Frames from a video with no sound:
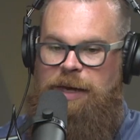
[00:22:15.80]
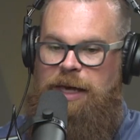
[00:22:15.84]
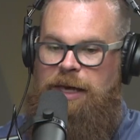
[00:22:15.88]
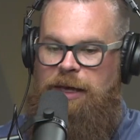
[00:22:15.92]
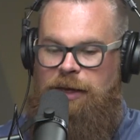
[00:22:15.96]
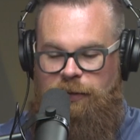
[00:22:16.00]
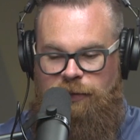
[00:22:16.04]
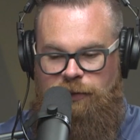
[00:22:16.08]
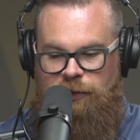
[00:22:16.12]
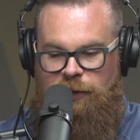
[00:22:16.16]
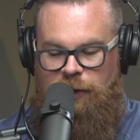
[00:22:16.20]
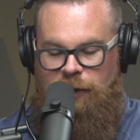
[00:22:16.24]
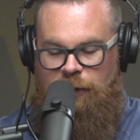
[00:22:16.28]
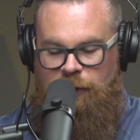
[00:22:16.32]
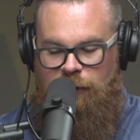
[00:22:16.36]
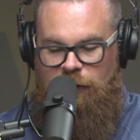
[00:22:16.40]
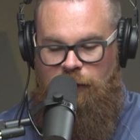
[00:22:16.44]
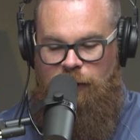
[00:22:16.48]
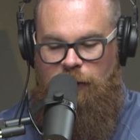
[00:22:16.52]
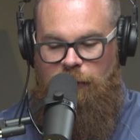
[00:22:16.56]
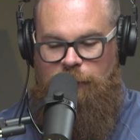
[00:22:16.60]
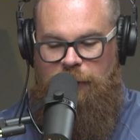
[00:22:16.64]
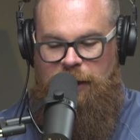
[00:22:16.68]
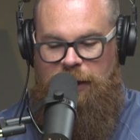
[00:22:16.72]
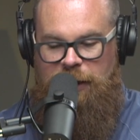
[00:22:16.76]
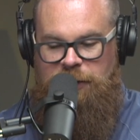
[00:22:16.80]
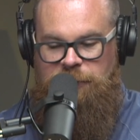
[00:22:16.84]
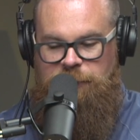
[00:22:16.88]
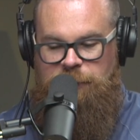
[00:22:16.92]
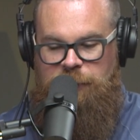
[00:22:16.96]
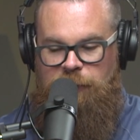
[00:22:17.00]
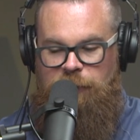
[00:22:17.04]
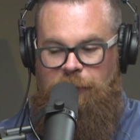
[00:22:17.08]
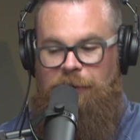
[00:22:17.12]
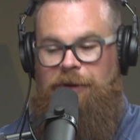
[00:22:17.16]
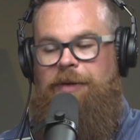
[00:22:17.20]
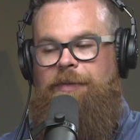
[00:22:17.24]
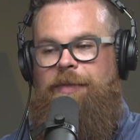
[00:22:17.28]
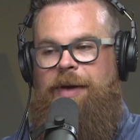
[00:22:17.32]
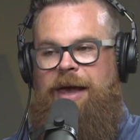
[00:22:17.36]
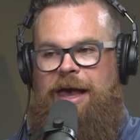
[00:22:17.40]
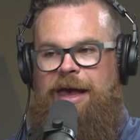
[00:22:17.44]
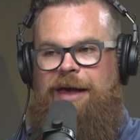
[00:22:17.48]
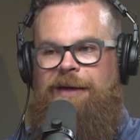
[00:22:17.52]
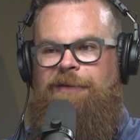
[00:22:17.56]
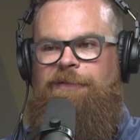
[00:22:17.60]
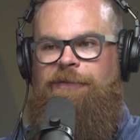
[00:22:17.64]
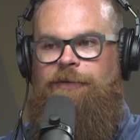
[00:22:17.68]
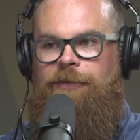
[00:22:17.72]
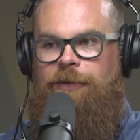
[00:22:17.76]
has been
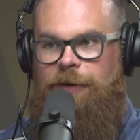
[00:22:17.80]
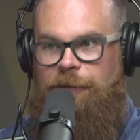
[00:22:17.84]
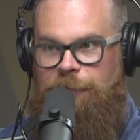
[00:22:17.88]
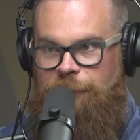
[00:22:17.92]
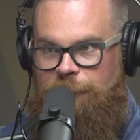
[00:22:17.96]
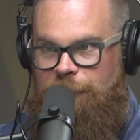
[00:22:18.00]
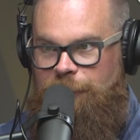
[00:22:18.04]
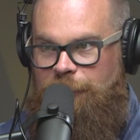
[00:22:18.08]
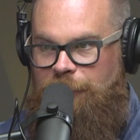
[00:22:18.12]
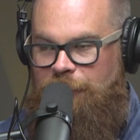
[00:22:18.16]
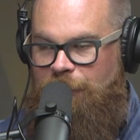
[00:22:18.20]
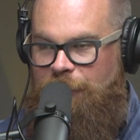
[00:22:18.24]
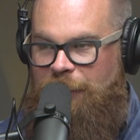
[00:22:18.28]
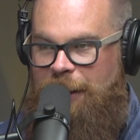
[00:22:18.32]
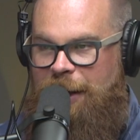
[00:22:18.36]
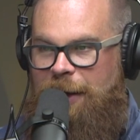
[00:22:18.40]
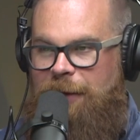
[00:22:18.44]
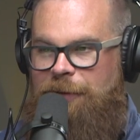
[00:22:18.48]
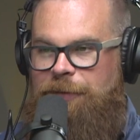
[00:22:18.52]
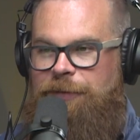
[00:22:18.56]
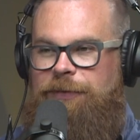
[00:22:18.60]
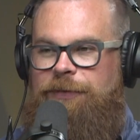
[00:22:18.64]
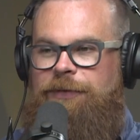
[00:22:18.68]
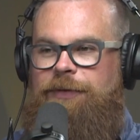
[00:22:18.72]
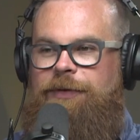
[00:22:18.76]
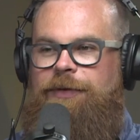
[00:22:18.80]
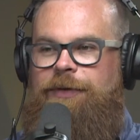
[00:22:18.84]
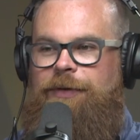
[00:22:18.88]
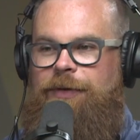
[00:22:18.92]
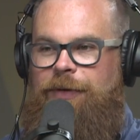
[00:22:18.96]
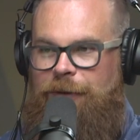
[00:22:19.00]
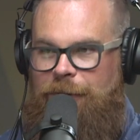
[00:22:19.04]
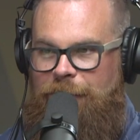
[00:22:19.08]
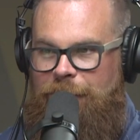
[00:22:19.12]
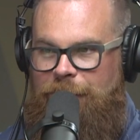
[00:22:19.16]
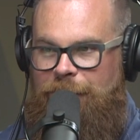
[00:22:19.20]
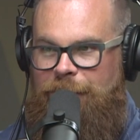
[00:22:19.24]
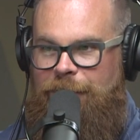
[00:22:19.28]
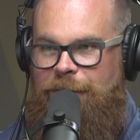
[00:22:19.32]
really bad for us in the past.